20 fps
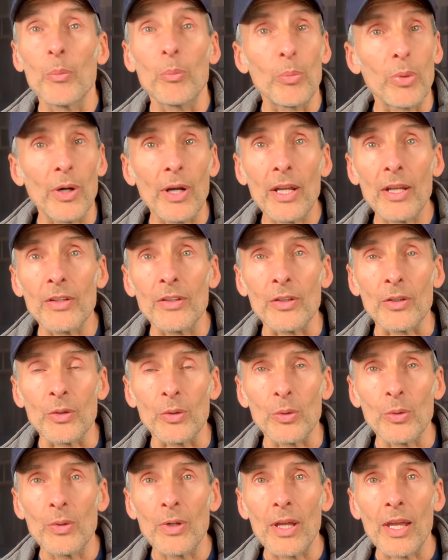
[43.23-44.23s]
brand
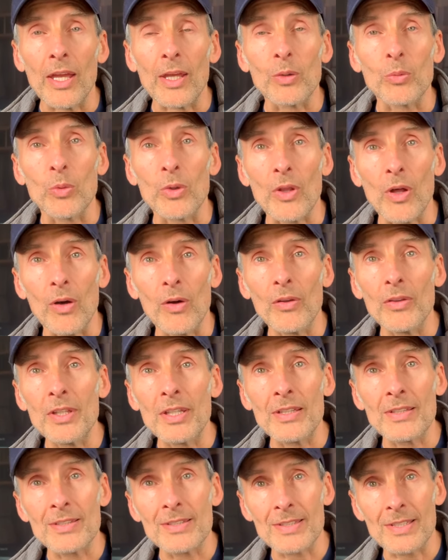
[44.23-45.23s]
new, and with all the
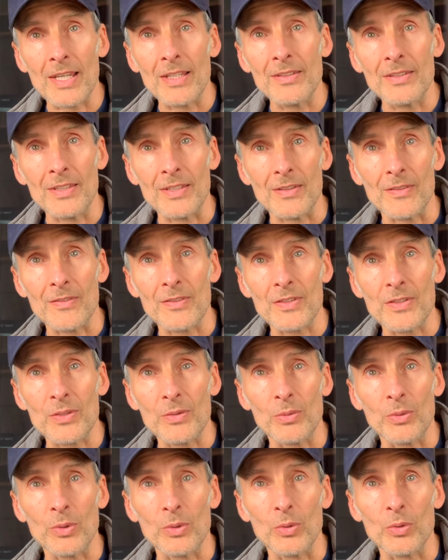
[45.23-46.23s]
incentives
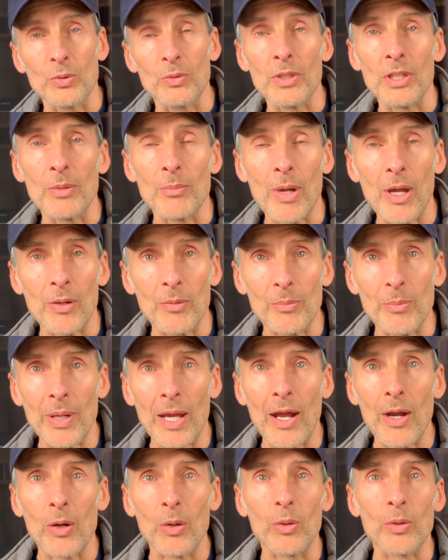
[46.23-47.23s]
through Green Mountain
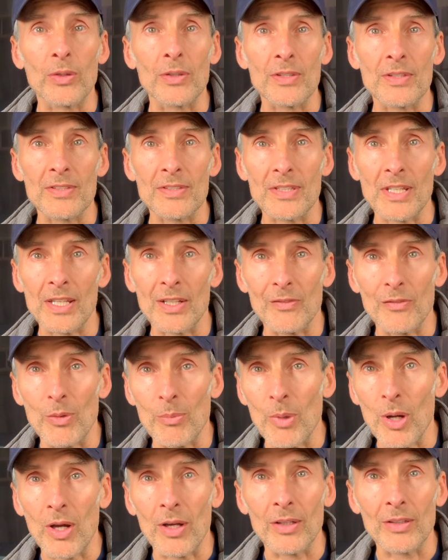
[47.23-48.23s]
Power, the state of
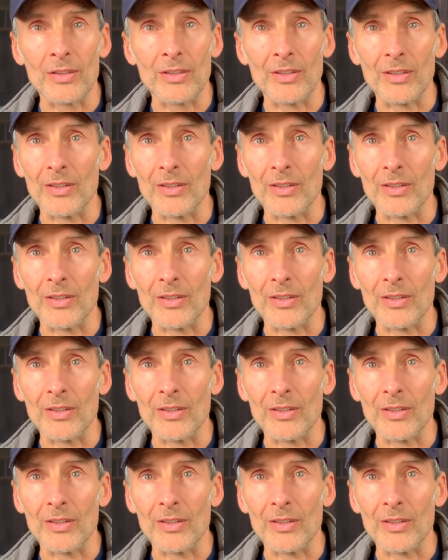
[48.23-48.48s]
Vermont,